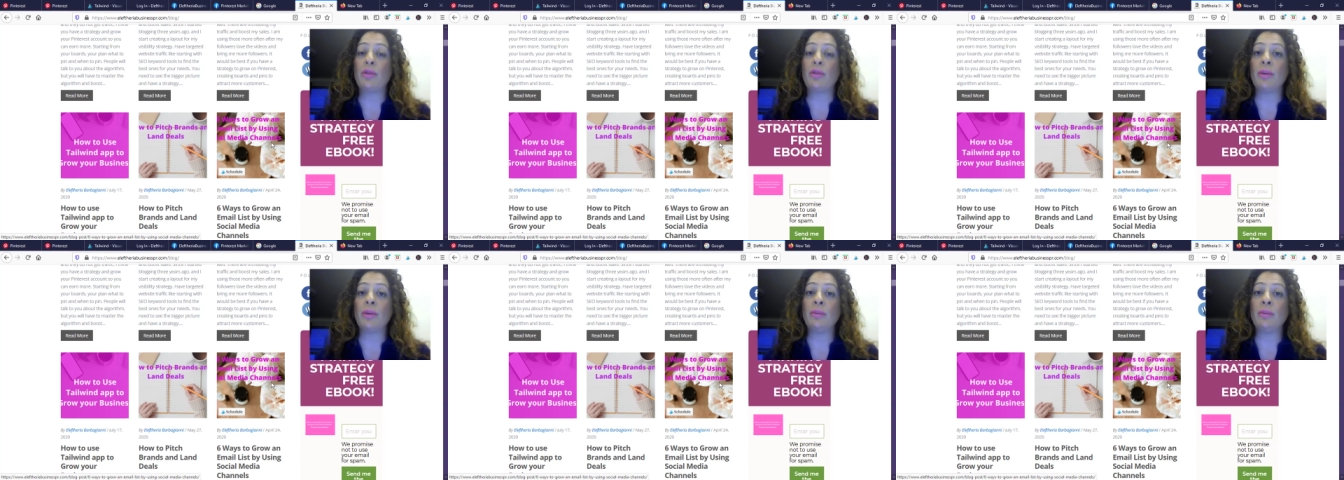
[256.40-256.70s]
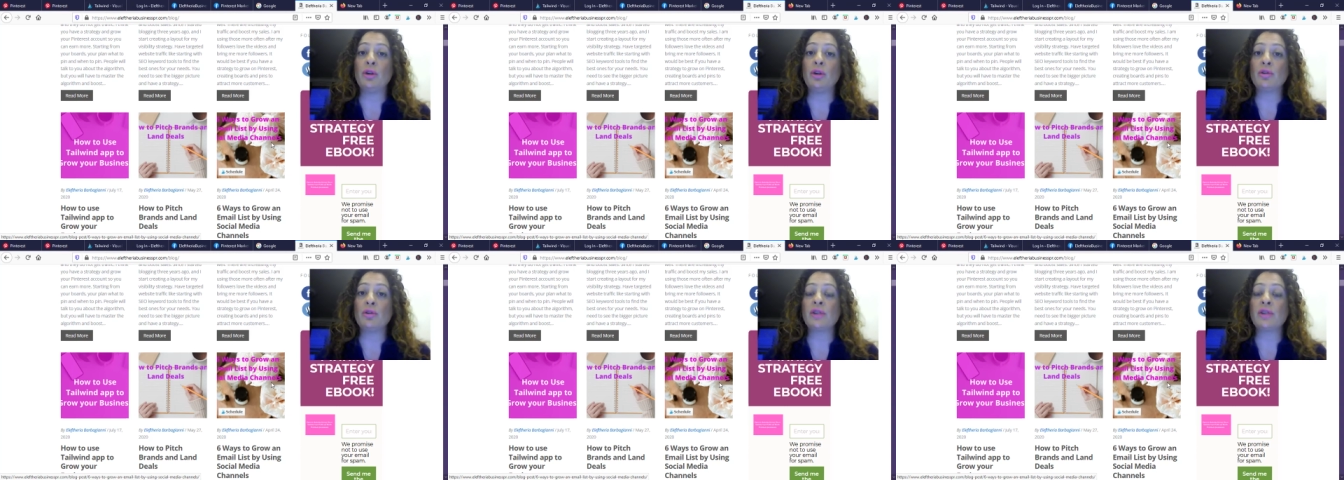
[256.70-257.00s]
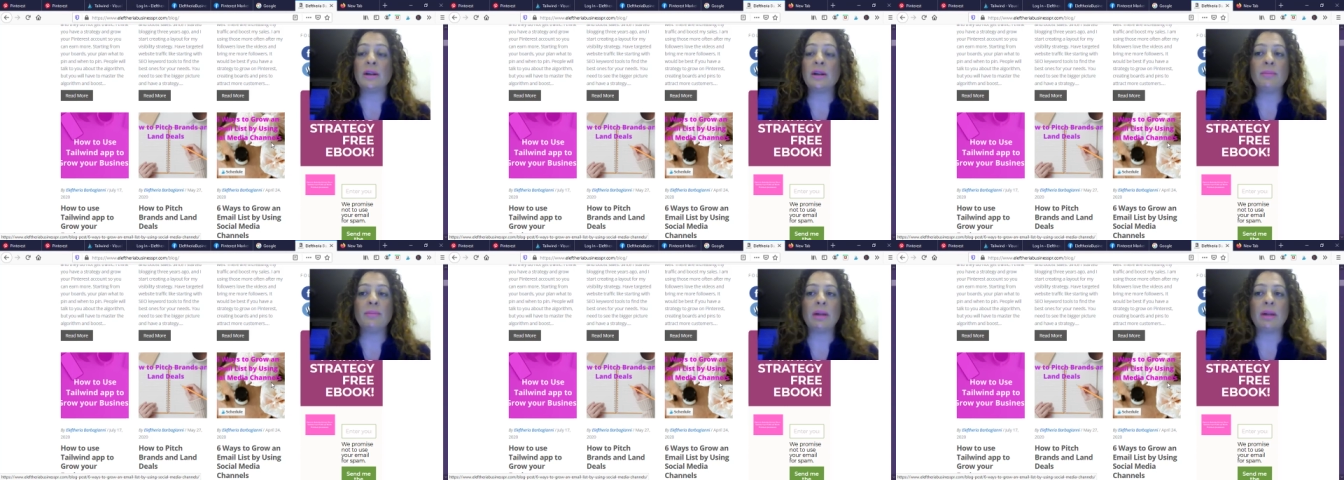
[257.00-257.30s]
Use an
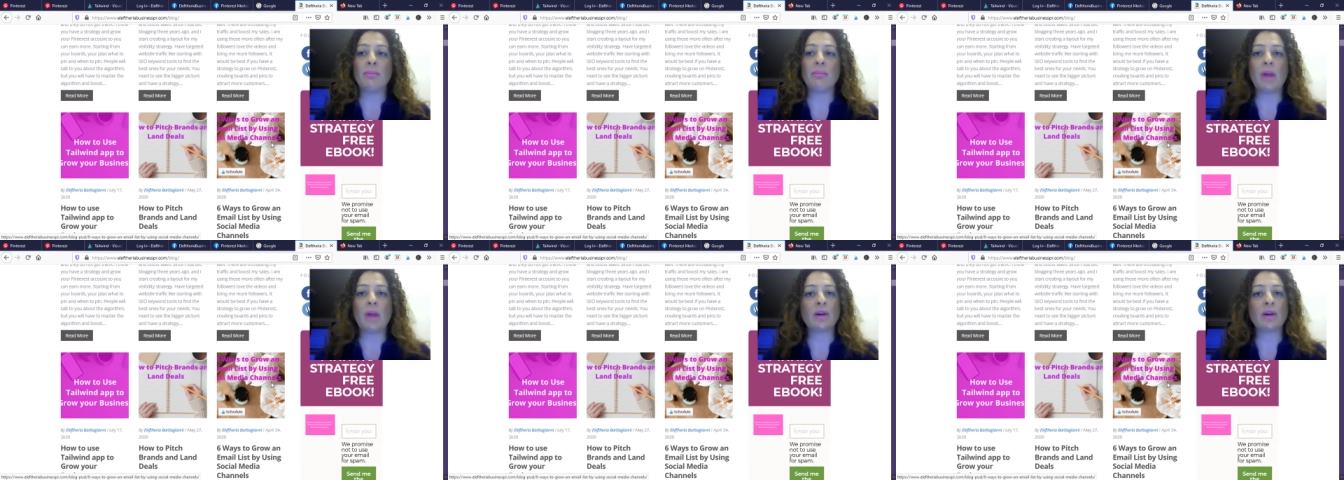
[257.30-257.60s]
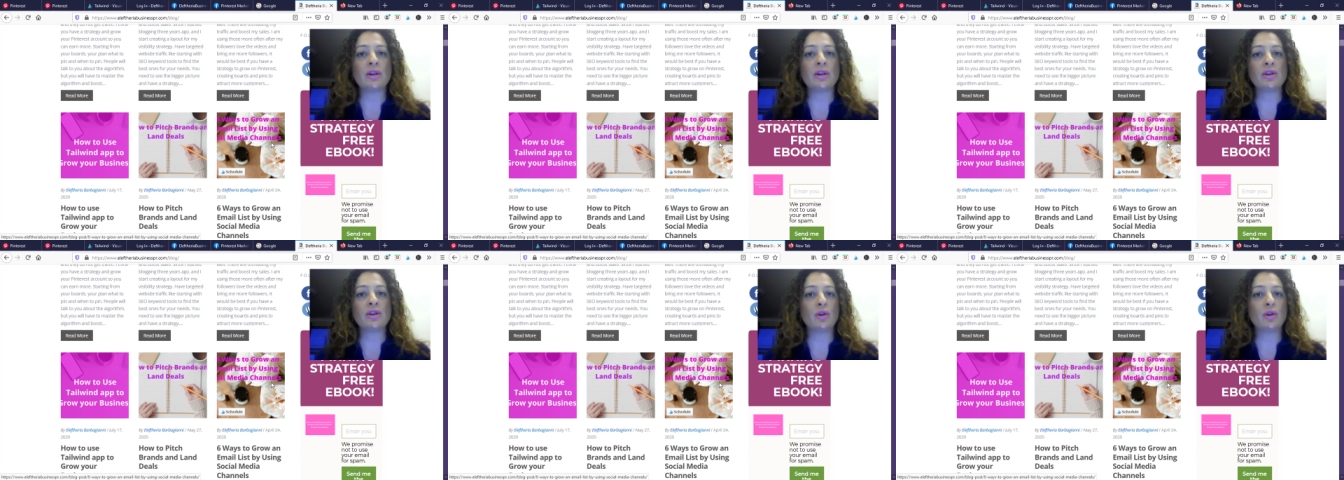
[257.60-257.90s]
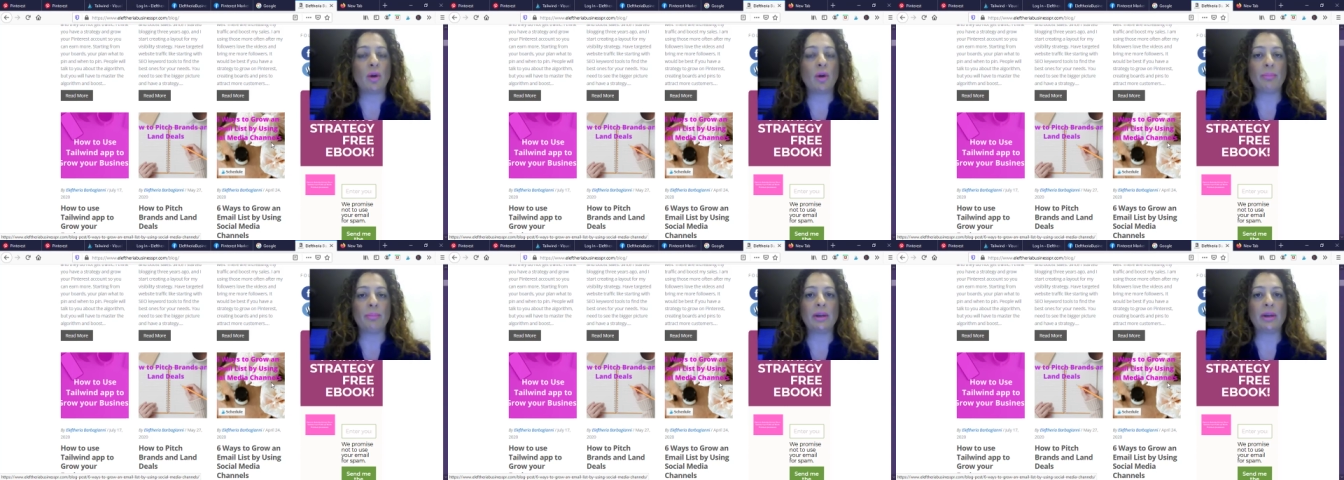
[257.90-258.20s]
email marketing
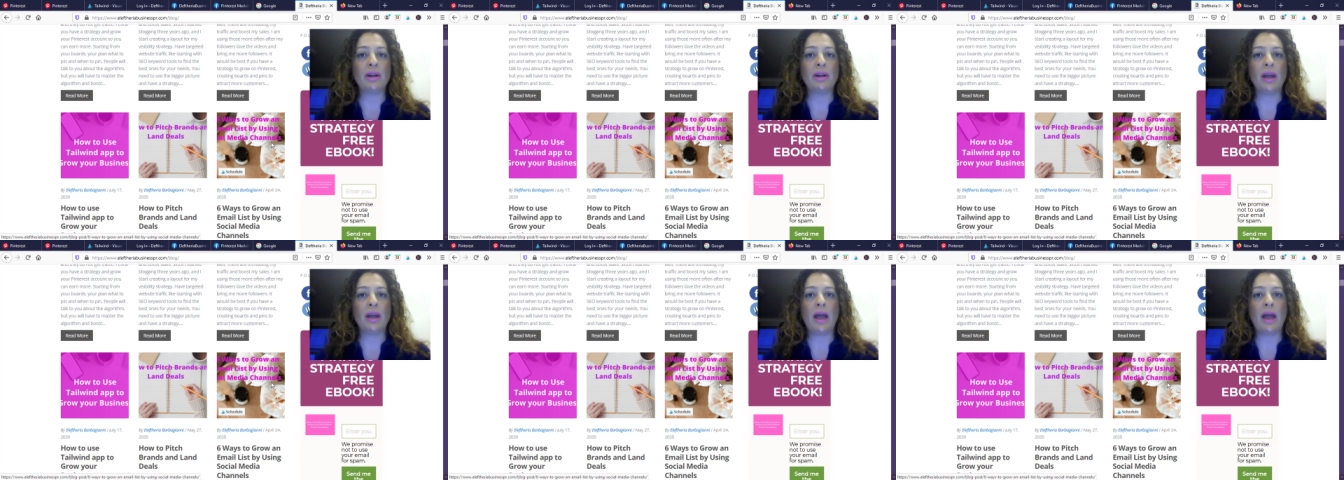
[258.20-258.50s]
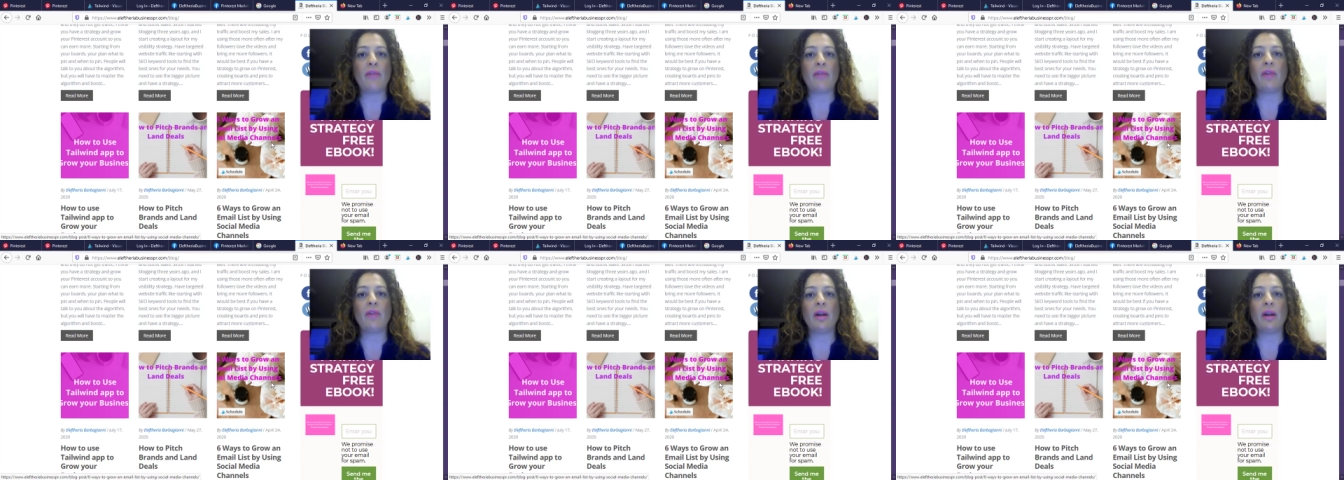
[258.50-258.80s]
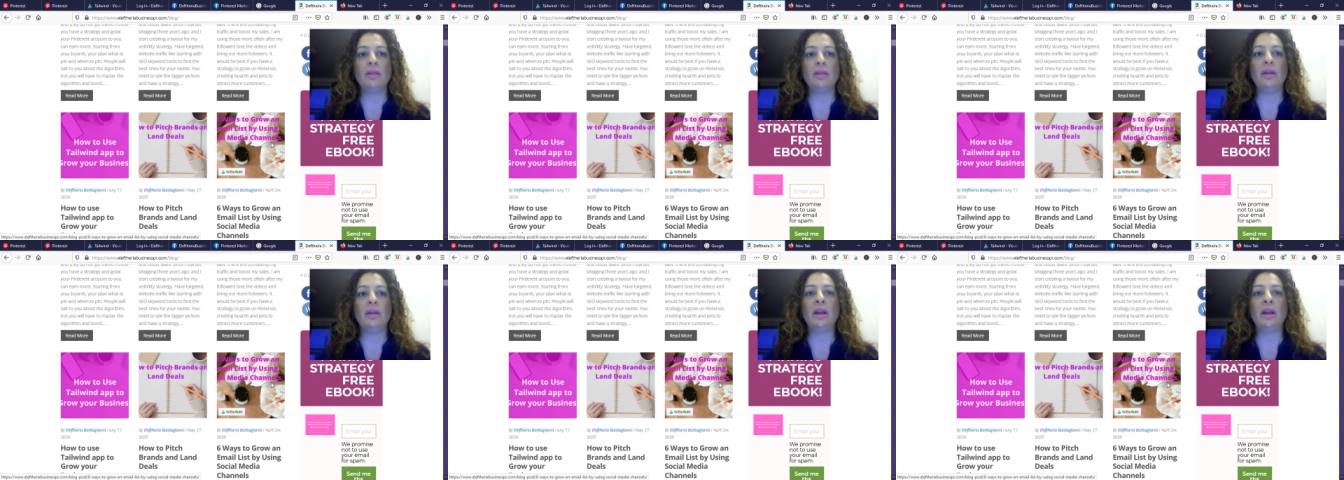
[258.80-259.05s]
company and then